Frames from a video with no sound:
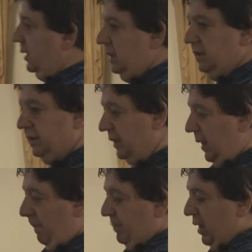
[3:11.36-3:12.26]
Another
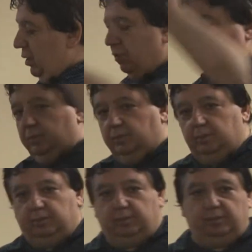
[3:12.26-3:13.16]
guy, boom,
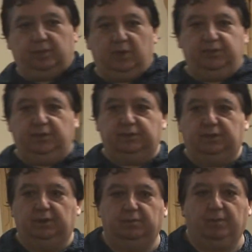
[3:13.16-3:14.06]
comes in and do it.